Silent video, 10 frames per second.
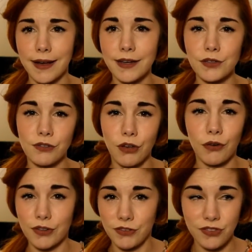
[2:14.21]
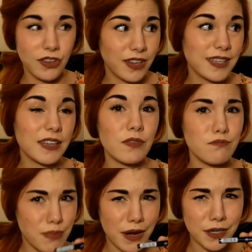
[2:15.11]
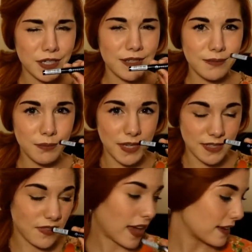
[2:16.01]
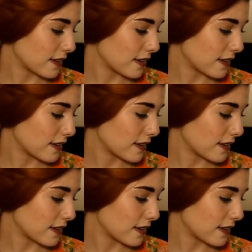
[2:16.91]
so it's even better because of that.